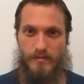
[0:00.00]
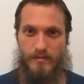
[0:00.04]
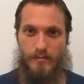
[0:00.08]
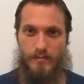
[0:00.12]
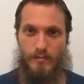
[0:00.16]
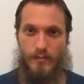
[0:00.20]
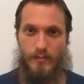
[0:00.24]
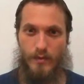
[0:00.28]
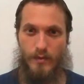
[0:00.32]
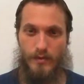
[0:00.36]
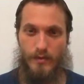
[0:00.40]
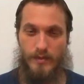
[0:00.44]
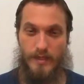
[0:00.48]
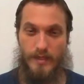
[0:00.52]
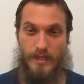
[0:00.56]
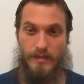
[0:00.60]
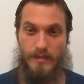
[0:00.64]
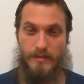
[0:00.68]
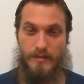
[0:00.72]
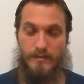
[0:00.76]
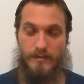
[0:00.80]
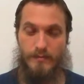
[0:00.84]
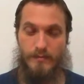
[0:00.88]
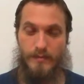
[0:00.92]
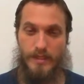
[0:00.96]

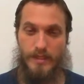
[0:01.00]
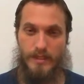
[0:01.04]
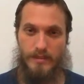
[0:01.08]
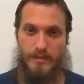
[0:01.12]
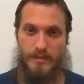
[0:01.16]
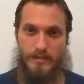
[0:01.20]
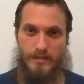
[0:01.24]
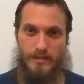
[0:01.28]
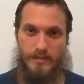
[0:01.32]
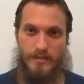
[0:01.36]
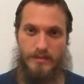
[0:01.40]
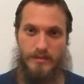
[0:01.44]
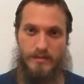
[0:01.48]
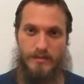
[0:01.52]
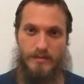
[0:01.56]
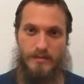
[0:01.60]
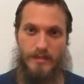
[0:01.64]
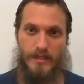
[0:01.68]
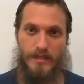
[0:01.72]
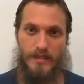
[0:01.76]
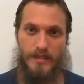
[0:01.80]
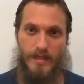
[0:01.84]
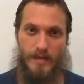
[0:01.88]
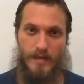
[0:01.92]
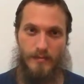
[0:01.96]
burnout means
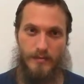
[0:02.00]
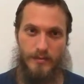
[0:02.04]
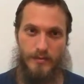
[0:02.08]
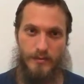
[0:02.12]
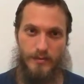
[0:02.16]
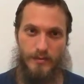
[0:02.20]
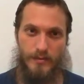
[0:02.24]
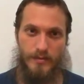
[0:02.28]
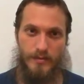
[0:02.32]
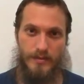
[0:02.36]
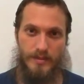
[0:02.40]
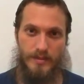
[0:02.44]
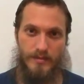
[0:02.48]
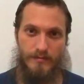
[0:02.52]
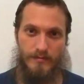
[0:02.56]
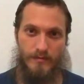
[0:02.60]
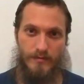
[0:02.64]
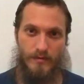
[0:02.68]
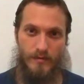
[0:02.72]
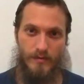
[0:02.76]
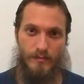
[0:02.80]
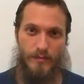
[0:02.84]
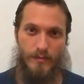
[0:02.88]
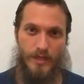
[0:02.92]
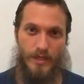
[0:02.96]
an opportunity
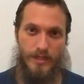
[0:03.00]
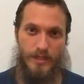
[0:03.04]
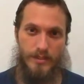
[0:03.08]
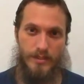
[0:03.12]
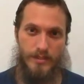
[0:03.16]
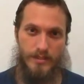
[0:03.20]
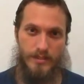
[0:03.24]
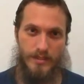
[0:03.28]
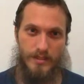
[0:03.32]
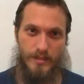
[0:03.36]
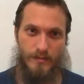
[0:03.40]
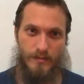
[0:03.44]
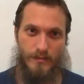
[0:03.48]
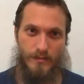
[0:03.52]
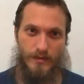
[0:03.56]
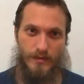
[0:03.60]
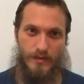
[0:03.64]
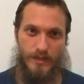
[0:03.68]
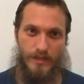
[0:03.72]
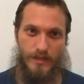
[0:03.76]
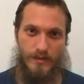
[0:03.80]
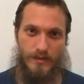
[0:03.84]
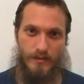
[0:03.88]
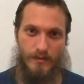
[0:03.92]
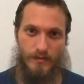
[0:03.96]
for a much deeper
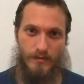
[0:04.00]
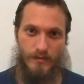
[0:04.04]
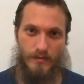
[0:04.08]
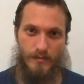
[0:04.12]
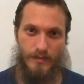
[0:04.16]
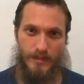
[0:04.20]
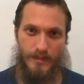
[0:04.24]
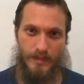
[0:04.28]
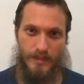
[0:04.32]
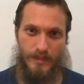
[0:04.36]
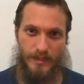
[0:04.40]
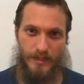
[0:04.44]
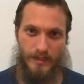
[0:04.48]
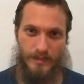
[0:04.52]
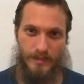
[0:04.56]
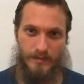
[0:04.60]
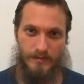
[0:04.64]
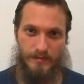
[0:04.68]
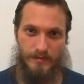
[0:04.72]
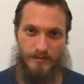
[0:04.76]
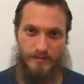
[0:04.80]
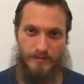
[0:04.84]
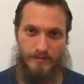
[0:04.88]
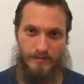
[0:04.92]
and newer beginning.